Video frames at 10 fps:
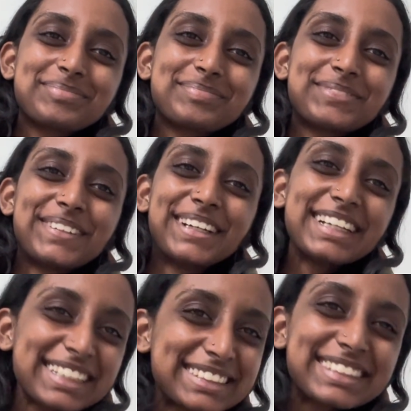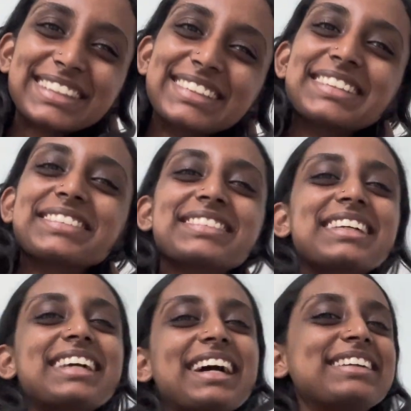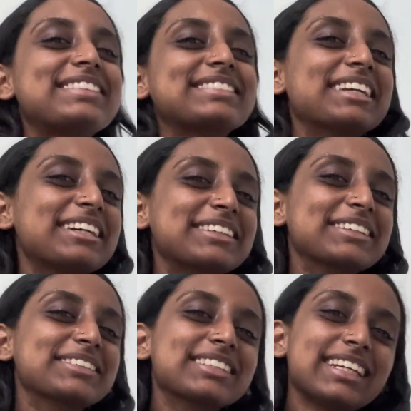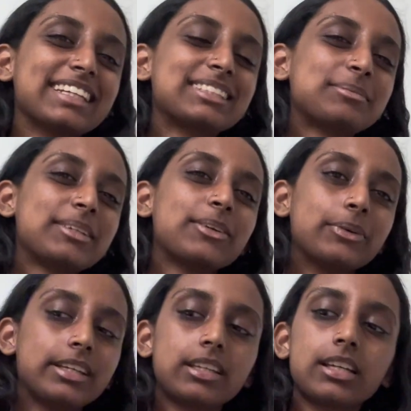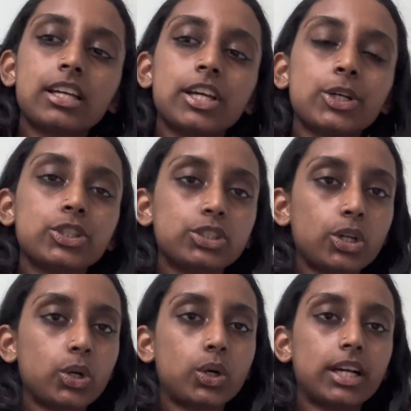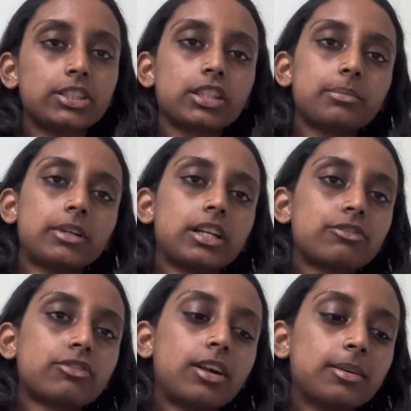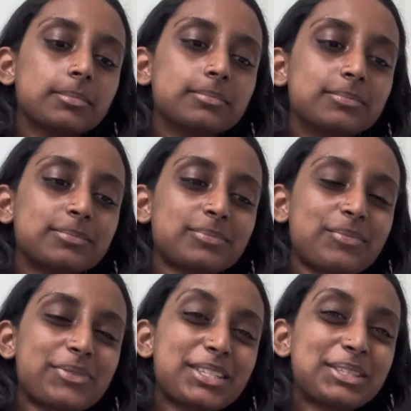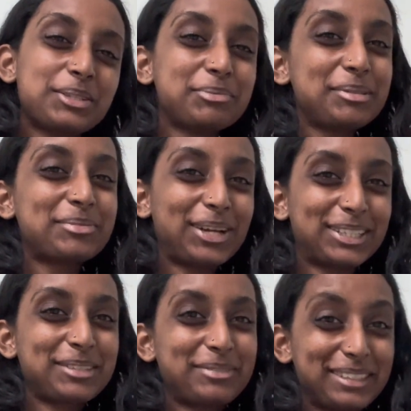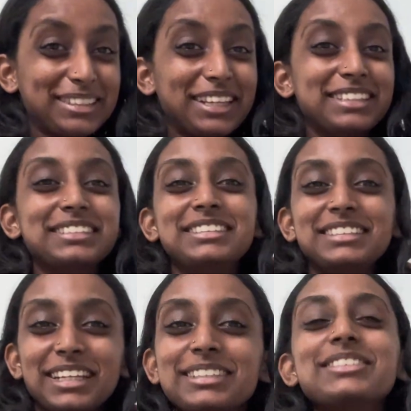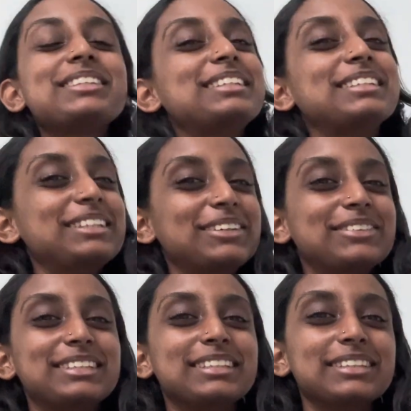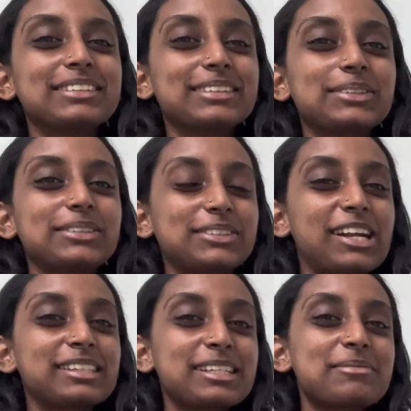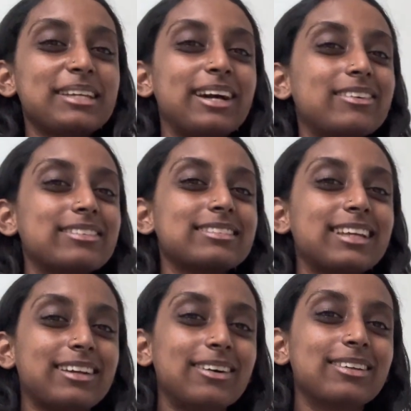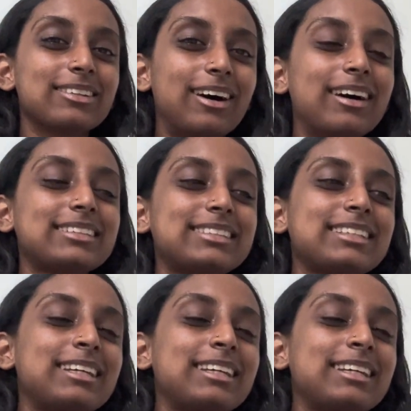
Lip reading: productive. Like, I don't know, like, it's been a week. So I took a break from the Snoopy project because I genuinely didn't know what to do. It was stressing me out like a lot